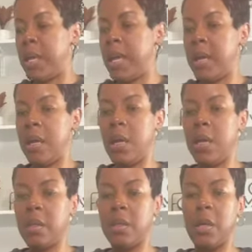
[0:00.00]
that
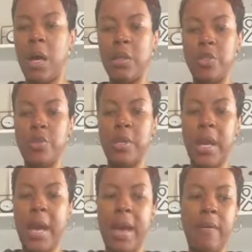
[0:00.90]
the Dollar Tree
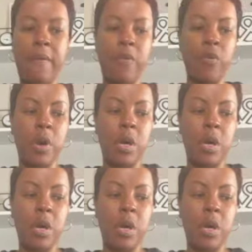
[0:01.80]
have for